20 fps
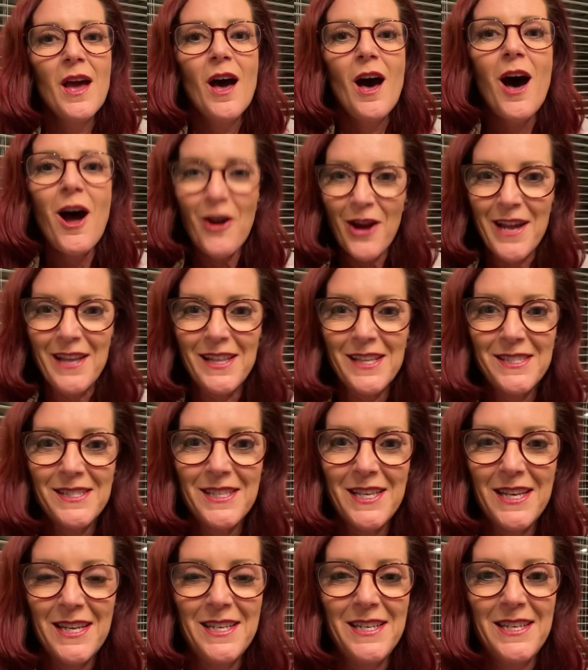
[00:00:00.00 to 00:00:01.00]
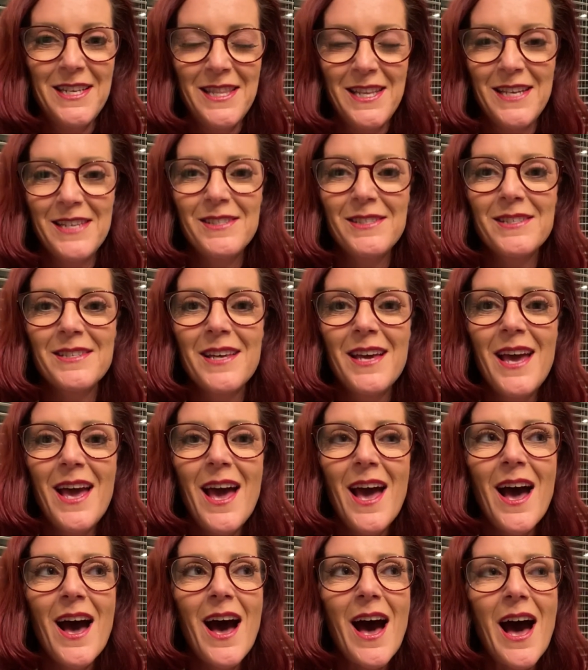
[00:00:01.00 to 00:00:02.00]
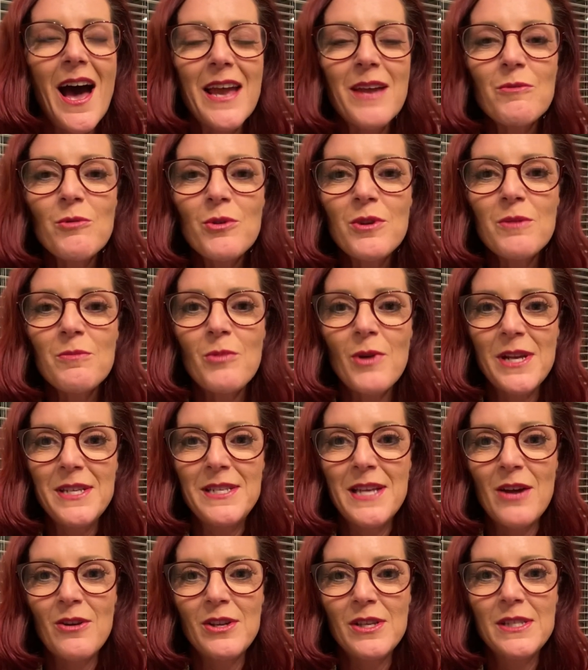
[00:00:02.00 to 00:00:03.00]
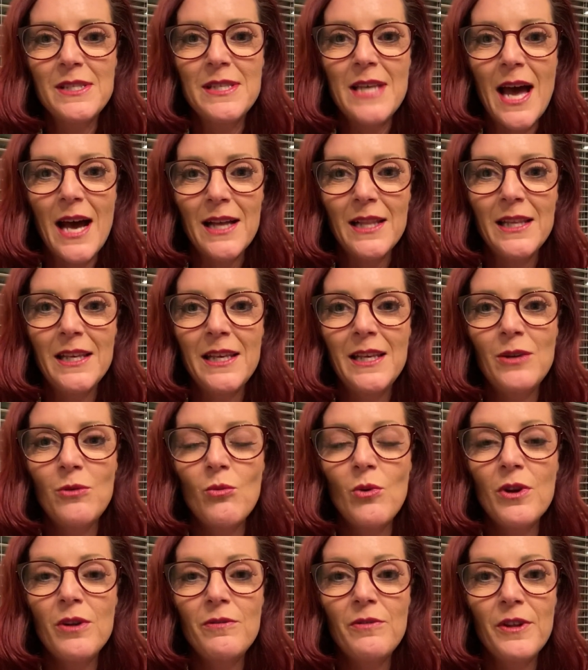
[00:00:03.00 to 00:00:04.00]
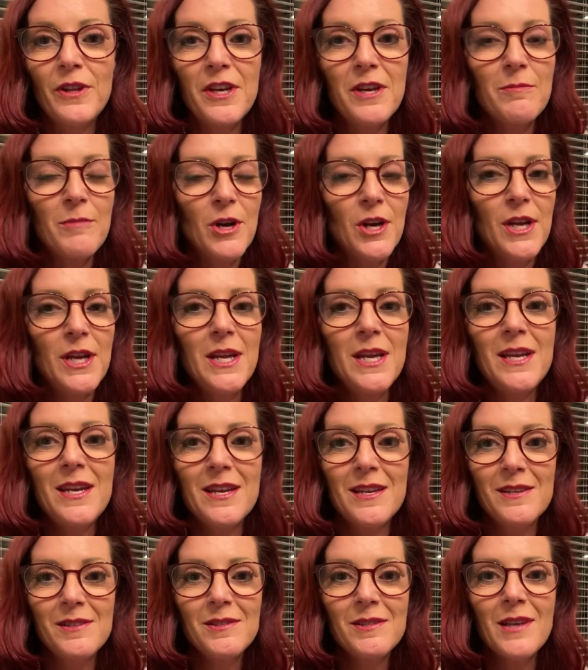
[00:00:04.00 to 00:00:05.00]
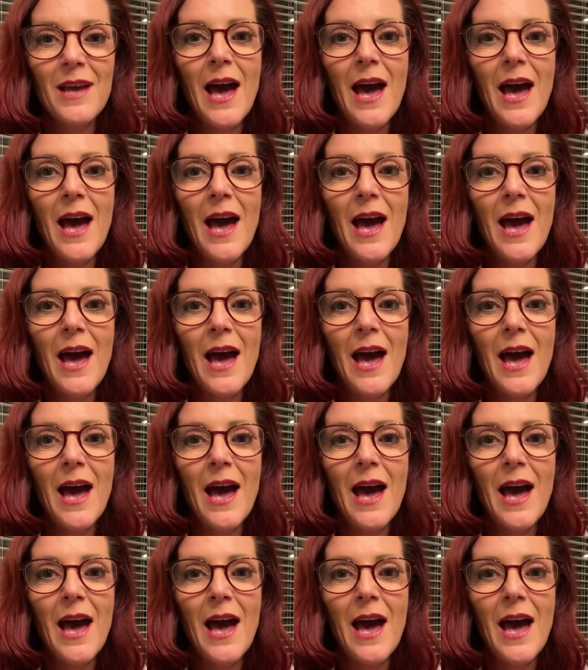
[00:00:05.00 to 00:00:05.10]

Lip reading: All right, let's get into this. I am going to break down exactly what affiliate marketing is,